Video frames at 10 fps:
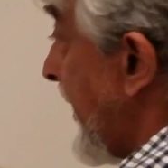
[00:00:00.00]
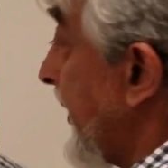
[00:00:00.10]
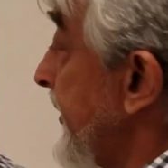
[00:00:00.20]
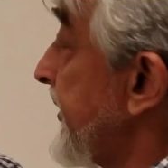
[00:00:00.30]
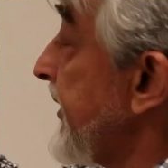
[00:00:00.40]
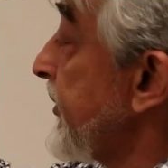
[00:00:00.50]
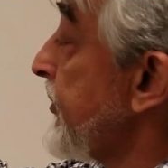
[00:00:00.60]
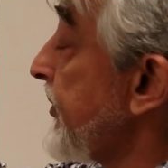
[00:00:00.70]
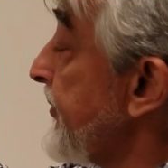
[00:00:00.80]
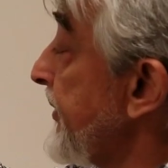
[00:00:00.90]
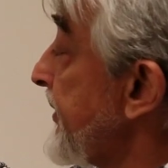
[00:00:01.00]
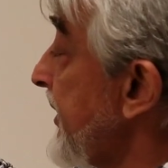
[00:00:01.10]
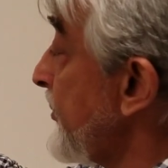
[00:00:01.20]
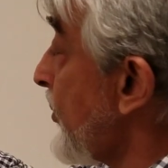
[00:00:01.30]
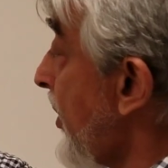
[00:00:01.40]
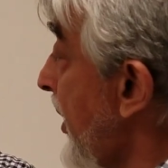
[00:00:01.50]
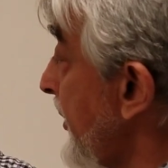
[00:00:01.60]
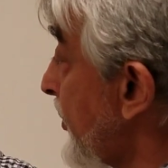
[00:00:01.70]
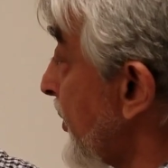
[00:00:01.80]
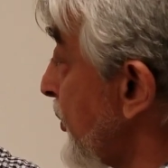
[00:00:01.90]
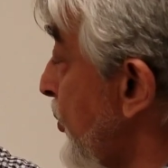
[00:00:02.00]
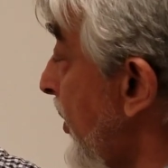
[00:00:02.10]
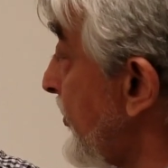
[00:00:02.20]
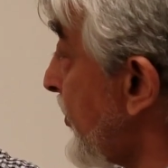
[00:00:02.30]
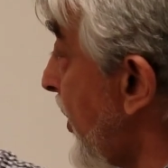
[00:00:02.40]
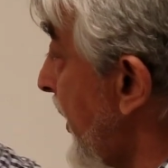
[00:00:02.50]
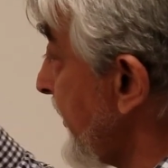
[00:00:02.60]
Let's say this is a 15 watt or a 12 watt.